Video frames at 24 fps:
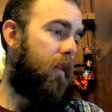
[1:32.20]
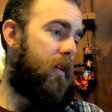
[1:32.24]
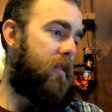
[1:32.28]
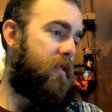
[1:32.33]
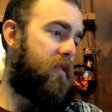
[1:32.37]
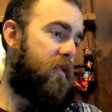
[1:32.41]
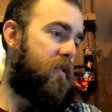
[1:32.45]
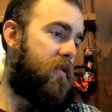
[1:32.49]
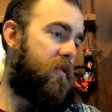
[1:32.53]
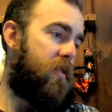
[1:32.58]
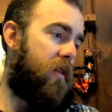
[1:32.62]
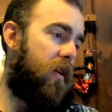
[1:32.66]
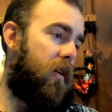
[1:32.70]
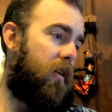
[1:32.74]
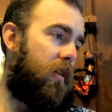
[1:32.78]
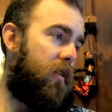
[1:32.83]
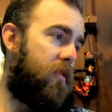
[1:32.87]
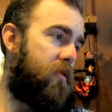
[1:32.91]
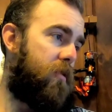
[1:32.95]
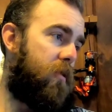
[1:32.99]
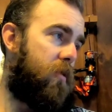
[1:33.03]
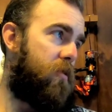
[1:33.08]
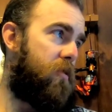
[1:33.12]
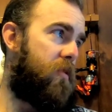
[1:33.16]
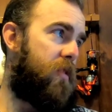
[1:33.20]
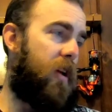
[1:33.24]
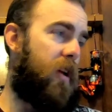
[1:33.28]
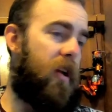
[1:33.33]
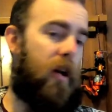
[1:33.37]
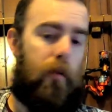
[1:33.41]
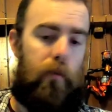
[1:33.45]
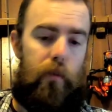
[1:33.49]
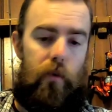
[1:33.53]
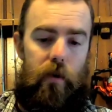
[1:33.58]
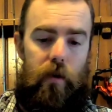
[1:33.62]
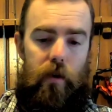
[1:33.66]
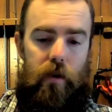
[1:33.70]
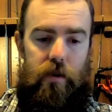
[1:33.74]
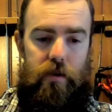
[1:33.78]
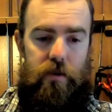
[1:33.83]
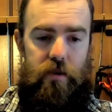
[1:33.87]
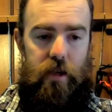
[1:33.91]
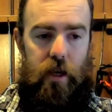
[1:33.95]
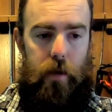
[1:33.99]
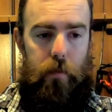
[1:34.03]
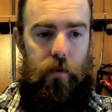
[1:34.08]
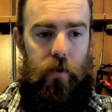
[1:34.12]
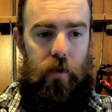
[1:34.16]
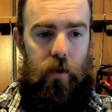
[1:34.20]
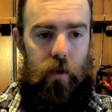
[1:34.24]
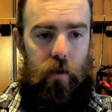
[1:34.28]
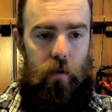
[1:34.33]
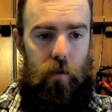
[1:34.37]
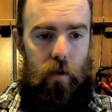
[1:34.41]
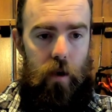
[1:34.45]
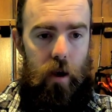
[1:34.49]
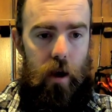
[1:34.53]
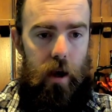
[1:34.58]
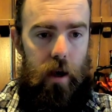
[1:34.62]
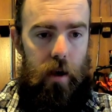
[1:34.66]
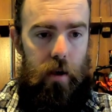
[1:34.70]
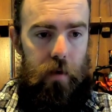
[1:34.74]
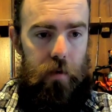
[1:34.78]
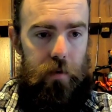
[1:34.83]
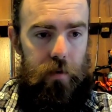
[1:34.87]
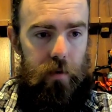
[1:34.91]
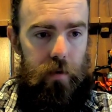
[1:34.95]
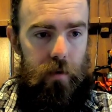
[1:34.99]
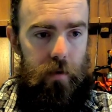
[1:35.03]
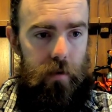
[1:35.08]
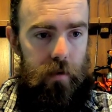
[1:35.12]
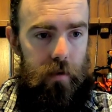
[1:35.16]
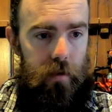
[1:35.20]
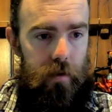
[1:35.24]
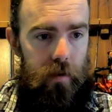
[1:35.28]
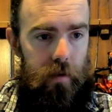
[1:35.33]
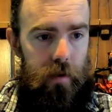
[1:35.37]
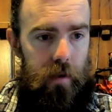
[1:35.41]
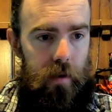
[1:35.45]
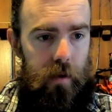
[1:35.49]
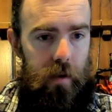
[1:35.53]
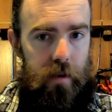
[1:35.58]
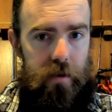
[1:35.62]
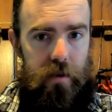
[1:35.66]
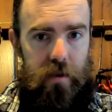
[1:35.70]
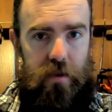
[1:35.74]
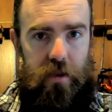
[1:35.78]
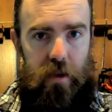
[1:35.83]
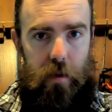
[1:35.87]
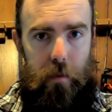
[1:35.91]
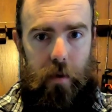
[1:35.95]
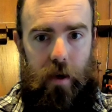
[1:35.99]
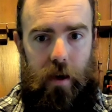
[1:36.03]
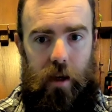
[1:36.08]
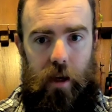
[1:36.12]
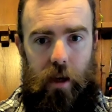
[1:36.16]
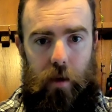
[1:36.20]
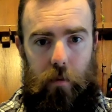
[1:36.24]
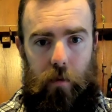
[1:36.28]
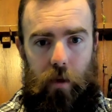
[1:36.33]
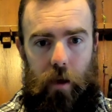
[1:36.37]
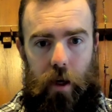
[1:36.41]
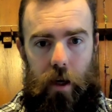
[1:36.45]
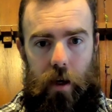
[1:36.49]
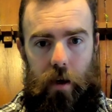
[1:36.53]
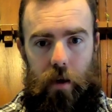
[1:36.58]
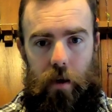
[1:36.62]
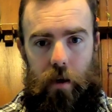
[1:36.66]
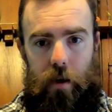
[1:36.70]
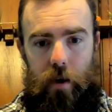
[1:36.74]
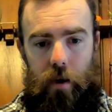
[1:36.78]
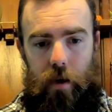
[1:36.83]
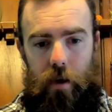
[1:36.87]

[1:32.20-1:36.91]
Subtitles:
This is also set up on a Zebco rod. This is a medium light.